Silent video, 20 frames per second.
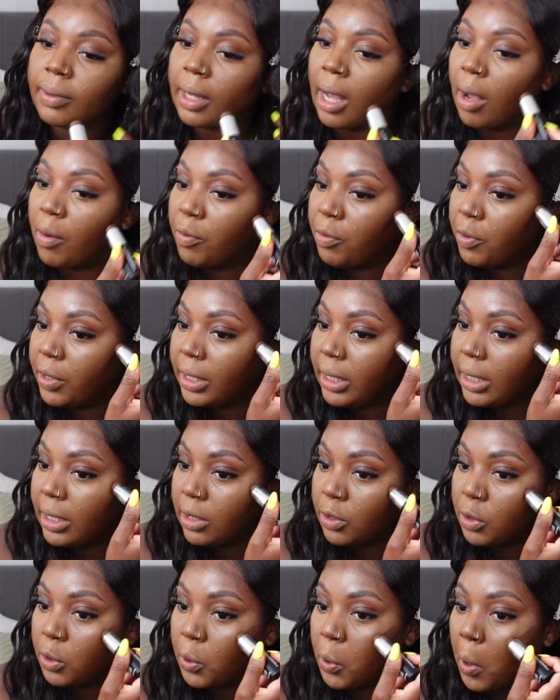I really
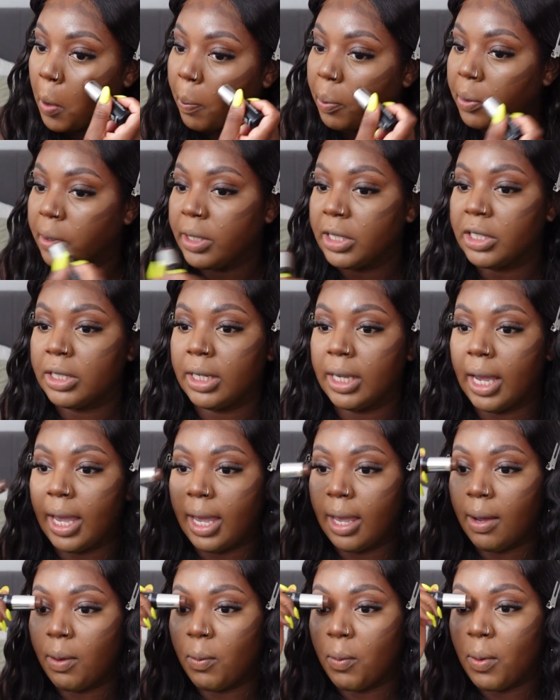do
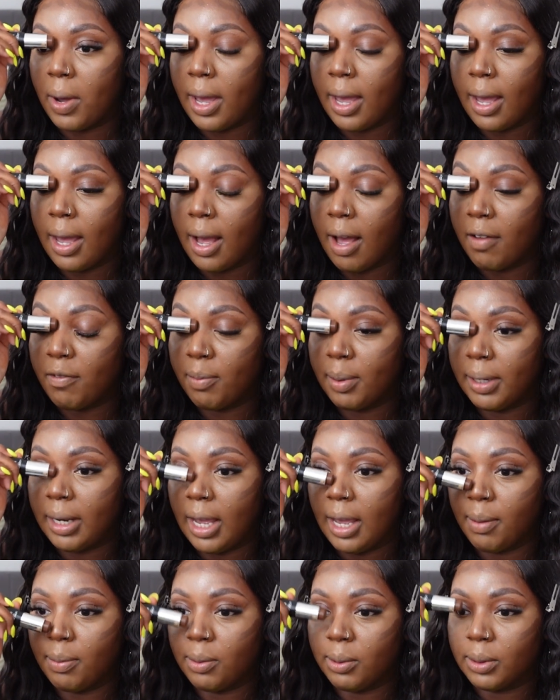appreciate where I've been
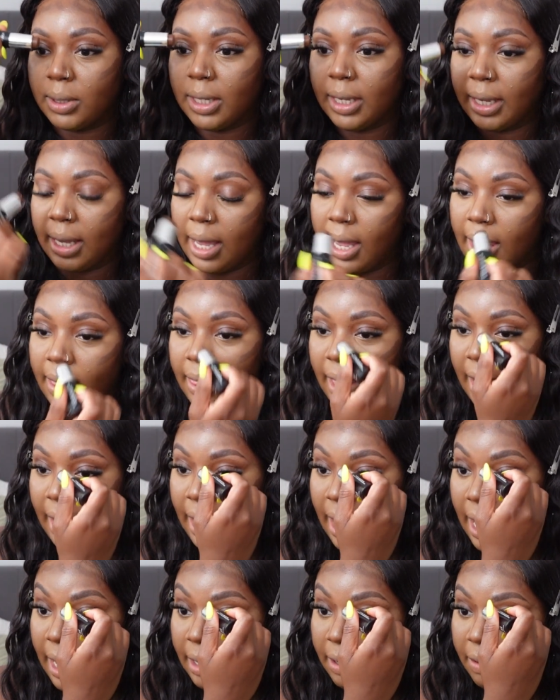able to get that
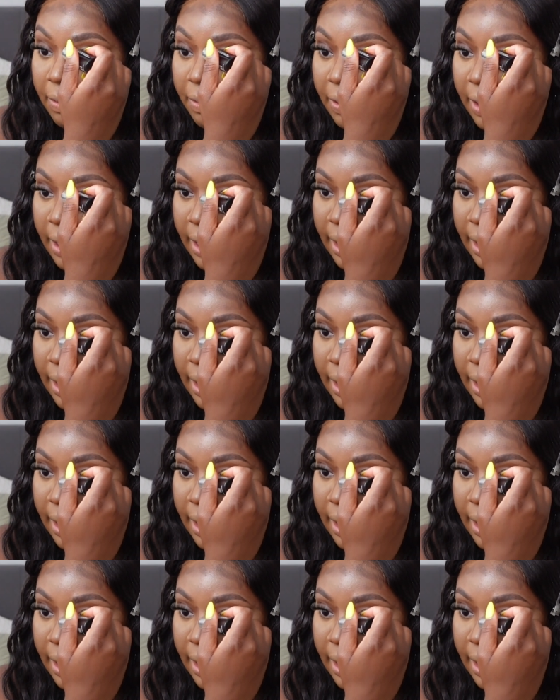kind of